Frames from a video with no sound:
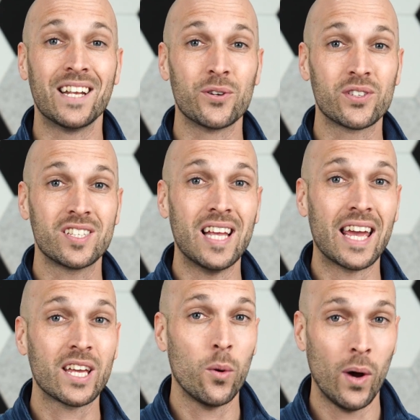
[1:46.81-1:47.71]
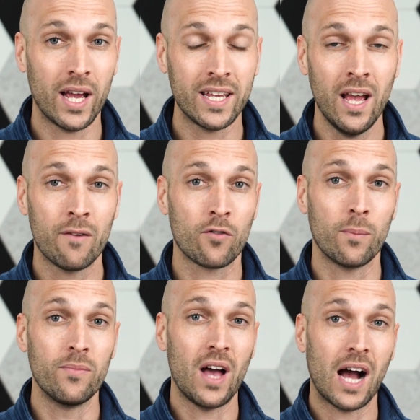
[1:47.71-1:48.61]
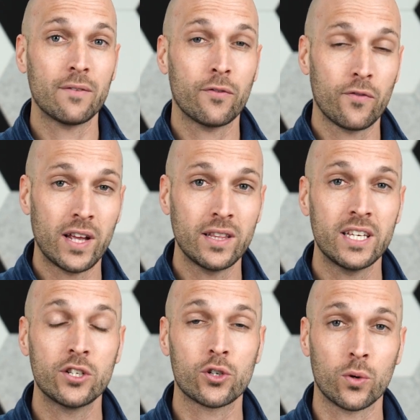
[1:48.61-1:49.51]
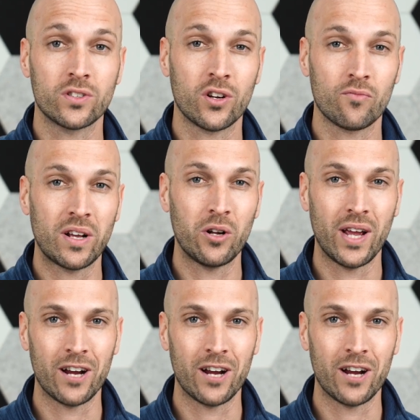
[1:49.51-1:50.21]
and you're staying away from non-friendly short-term rental